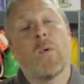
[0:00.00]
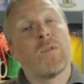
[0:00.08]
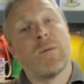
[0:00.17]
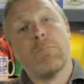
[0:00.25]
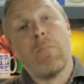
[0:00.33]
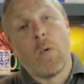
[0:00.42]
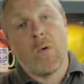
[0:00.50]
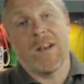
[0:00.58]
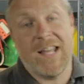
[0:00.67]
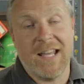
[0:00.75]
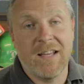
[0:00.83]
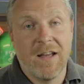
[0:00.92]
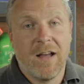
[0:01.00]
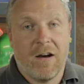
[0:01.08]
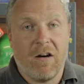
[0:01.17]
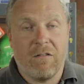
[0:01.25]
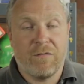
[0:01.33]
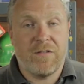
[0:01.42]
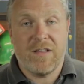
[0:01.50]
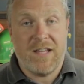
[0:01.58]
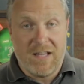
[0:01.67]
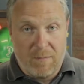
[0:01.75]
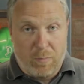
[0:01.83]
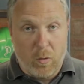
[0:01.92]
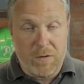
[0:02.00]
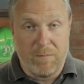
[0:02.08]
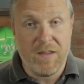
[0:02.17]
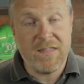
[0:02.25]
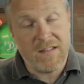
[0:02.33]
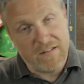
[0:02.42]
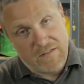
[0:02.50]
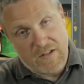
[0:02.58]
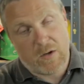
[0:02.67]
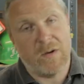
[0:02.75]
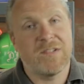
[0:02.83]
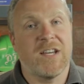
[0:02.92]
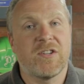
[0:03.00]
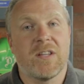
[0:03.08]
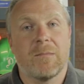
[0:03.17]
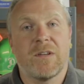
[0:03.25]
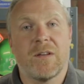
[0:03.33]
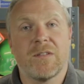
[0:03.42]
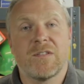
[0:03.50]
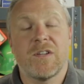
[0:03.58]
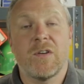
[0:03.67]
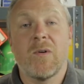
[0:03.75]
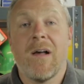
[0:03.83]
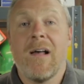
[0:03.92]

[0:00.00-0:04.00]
or the morning of the appointment, the quotation I'm going to do,